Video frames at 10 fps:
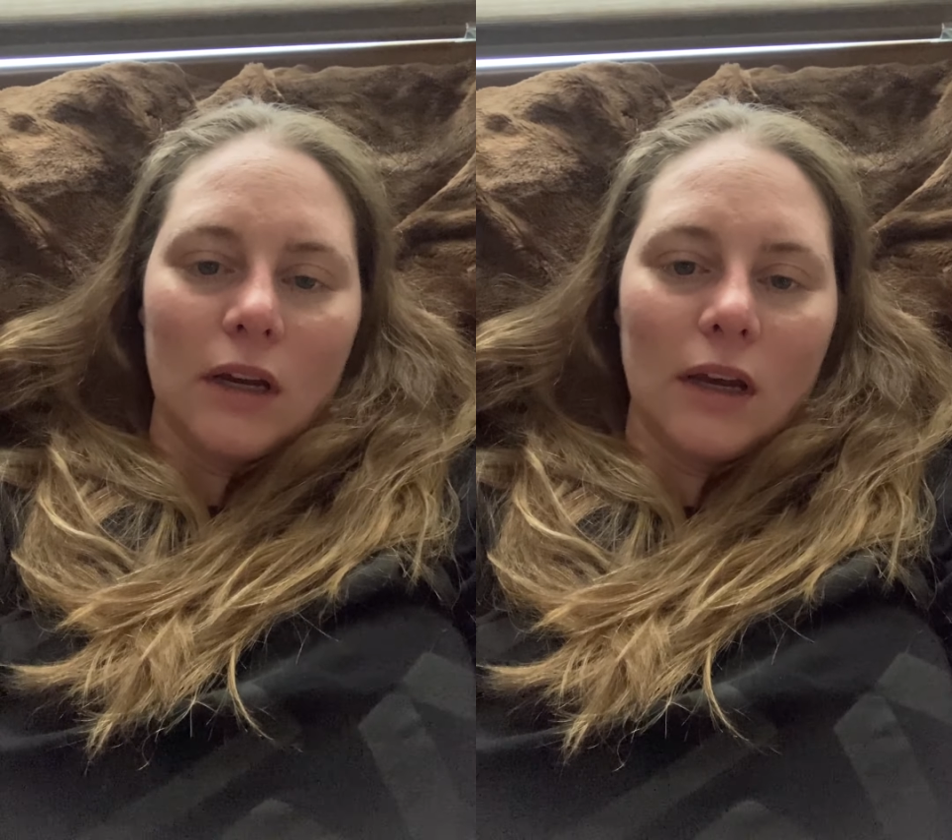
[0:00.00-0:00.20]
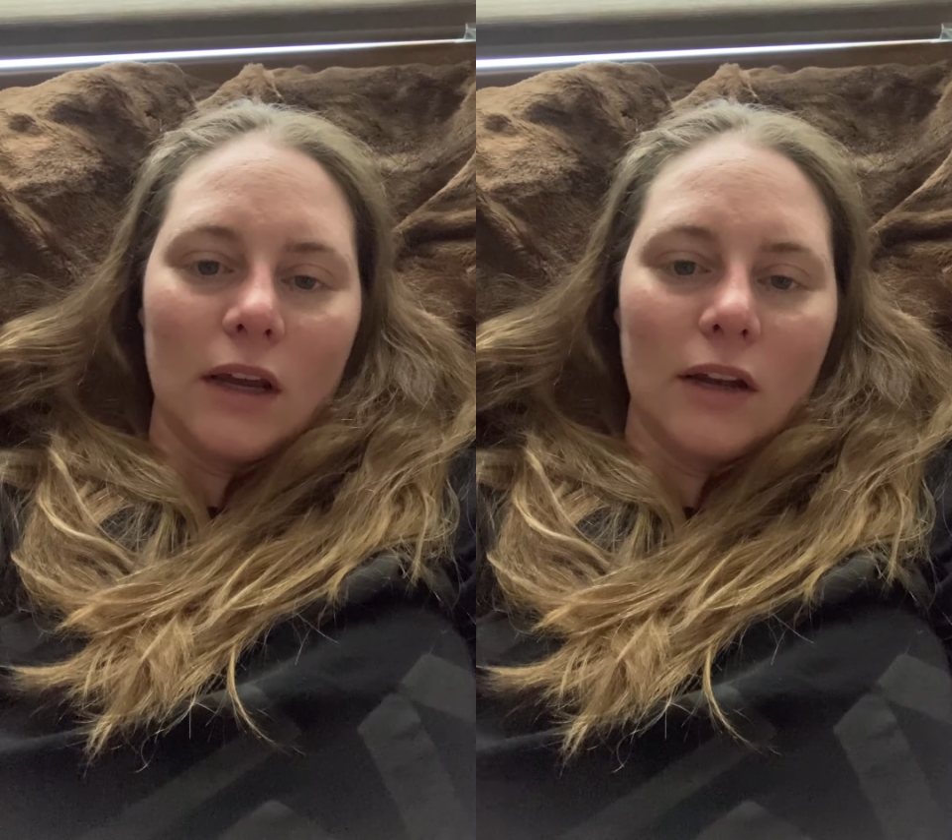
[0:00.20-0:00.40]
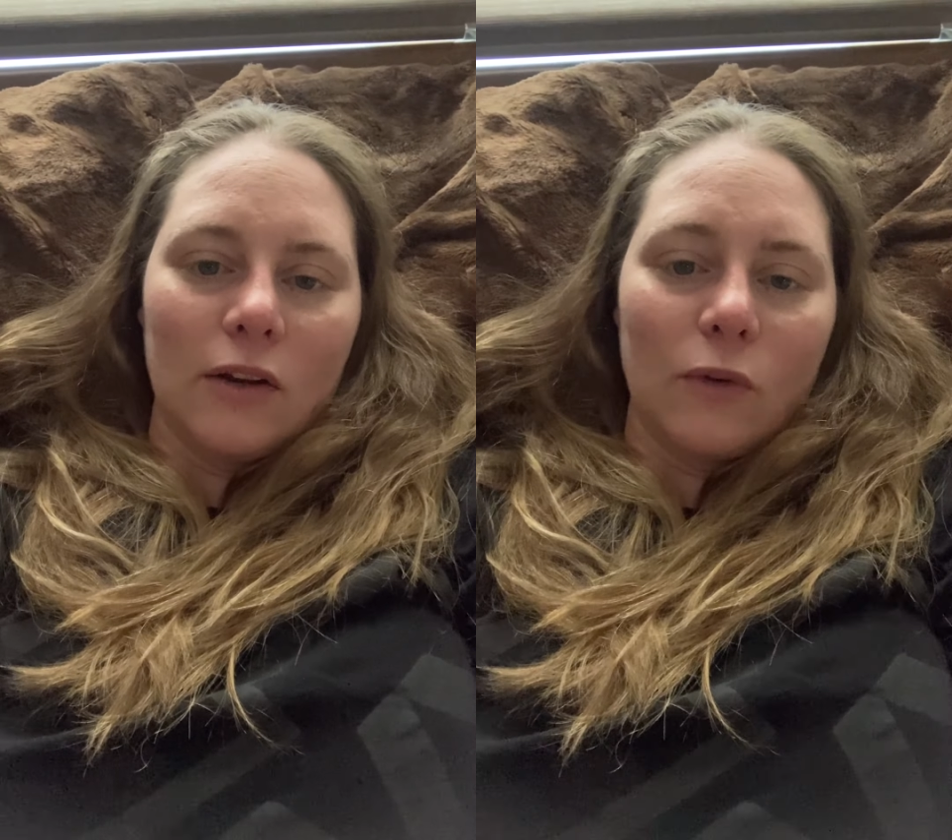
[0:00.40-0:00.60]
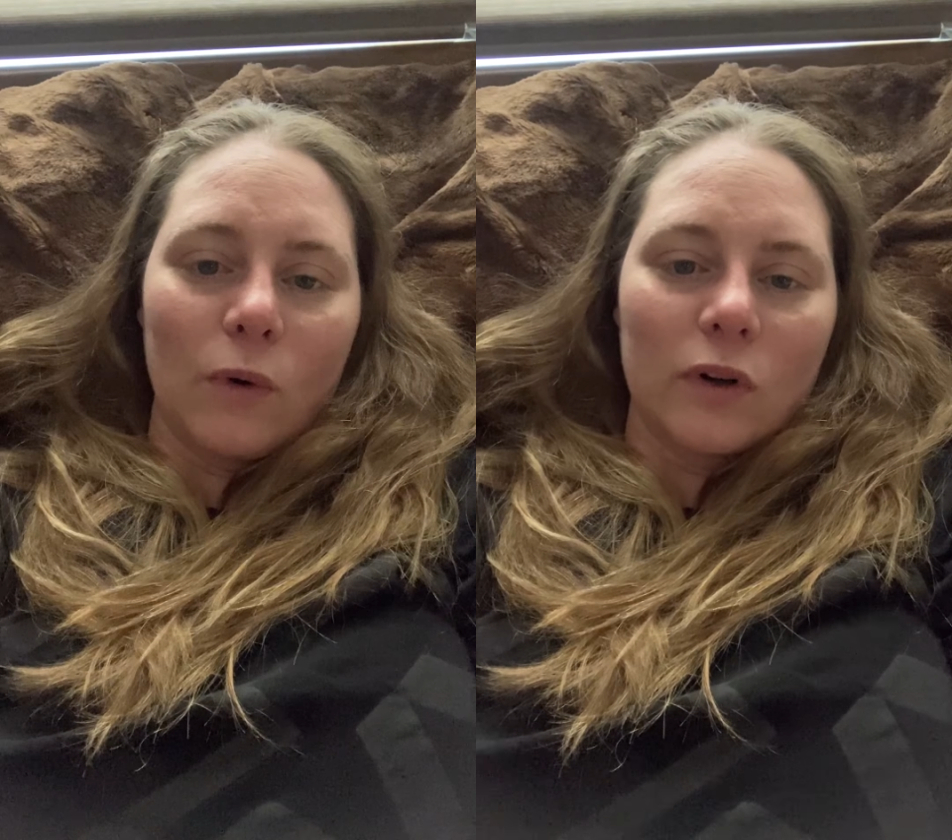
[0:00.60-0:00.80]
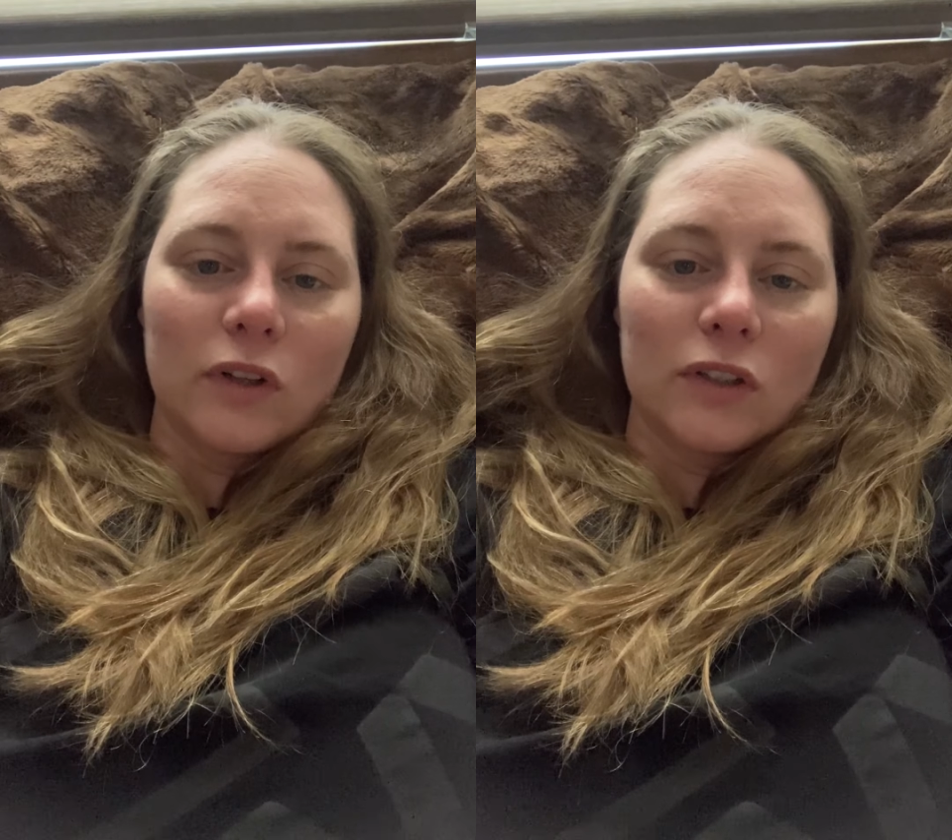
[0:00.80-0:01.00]
And of
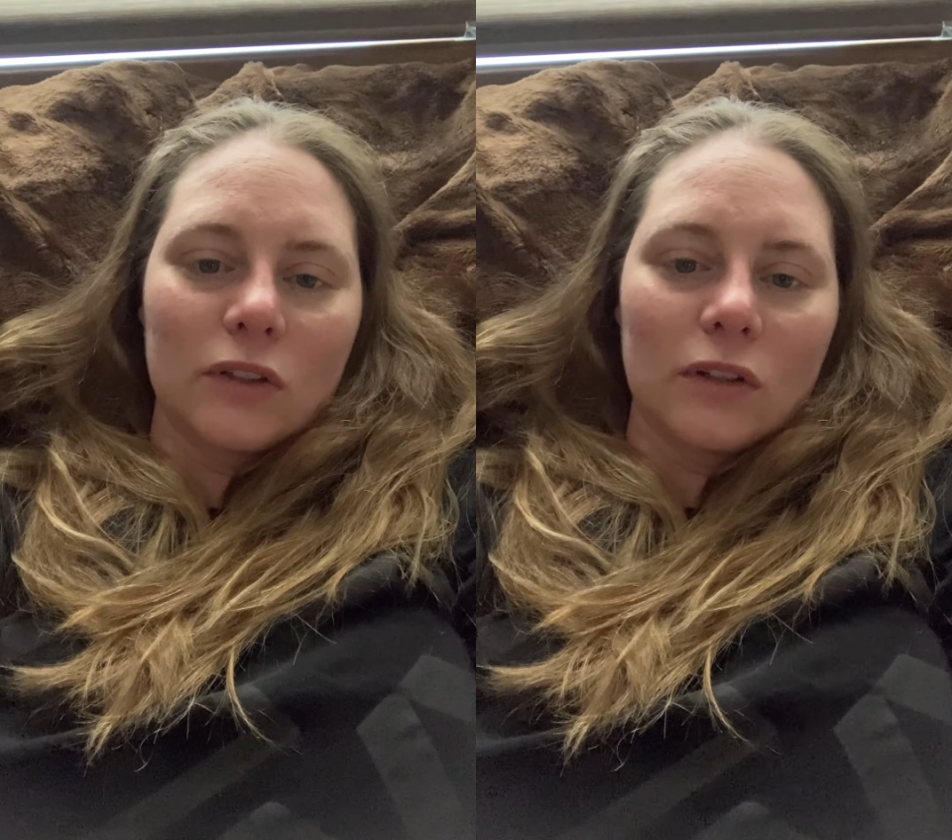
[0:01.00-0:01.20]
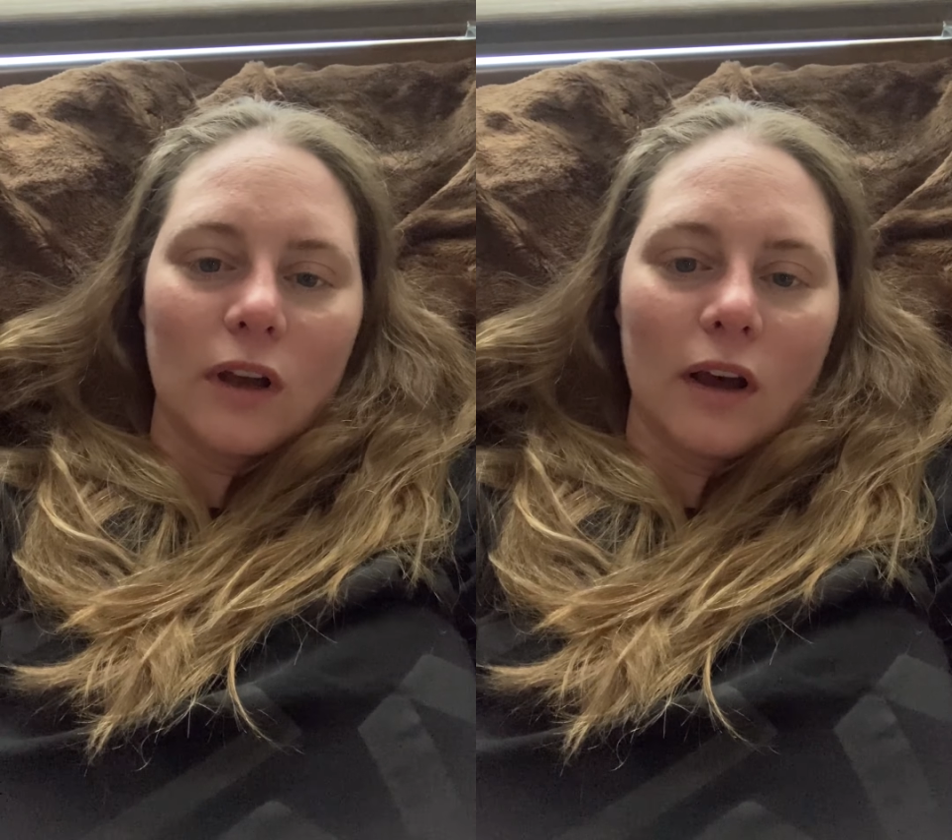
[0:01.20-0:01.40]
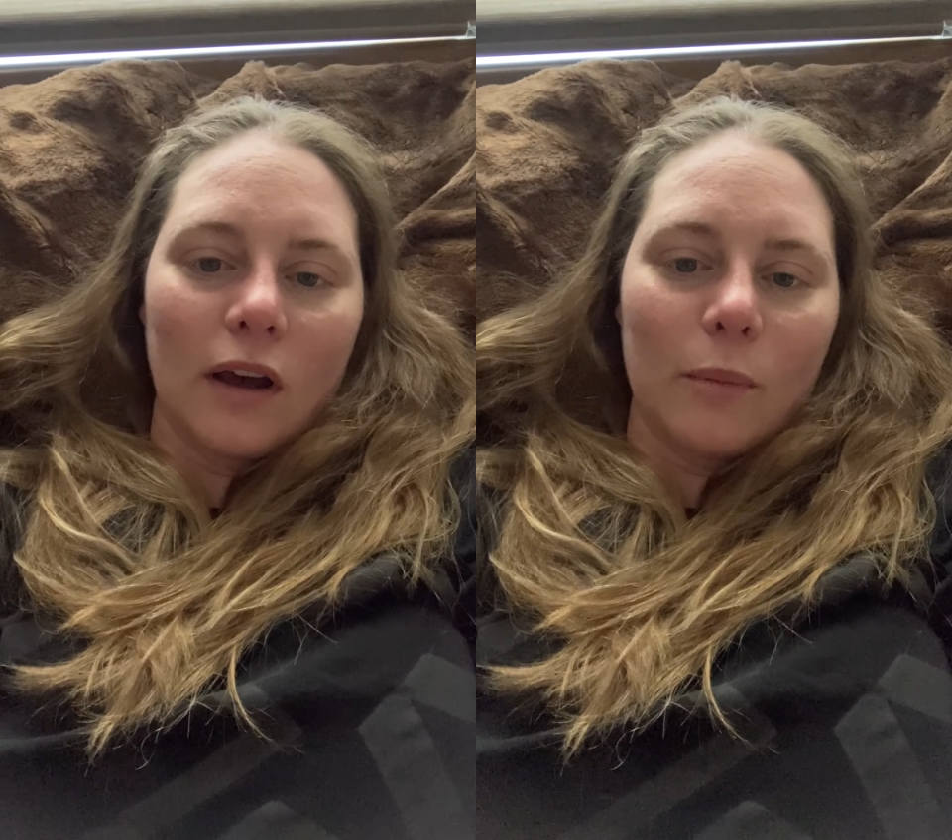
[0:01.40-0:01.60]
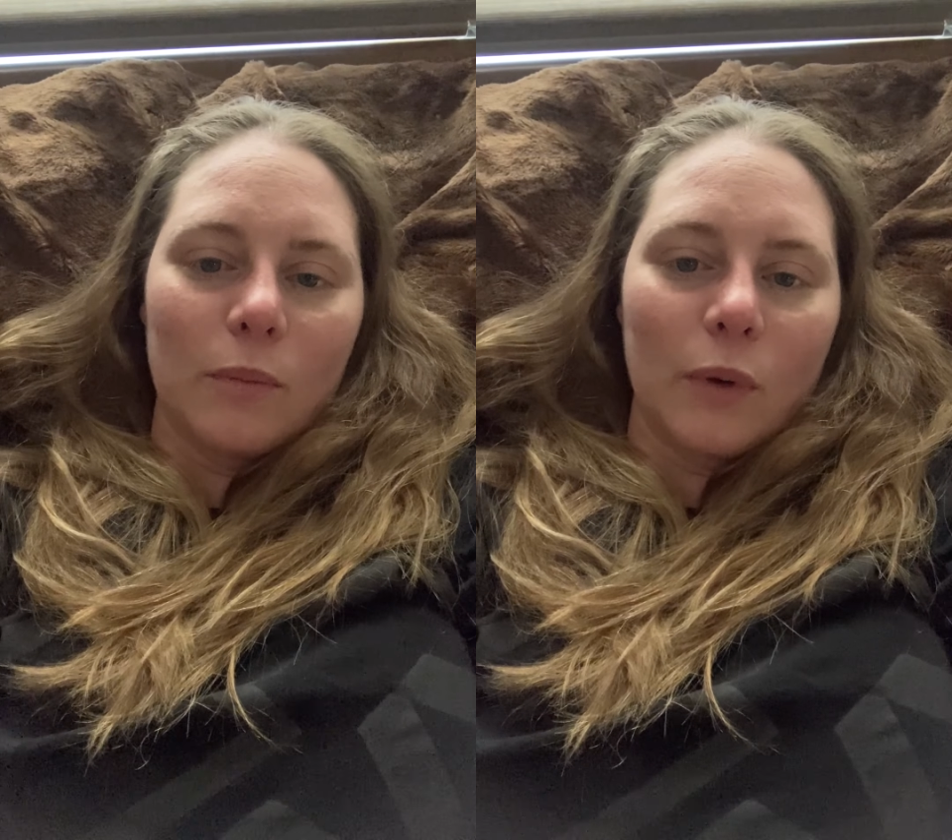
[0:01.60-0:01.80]
course, uh,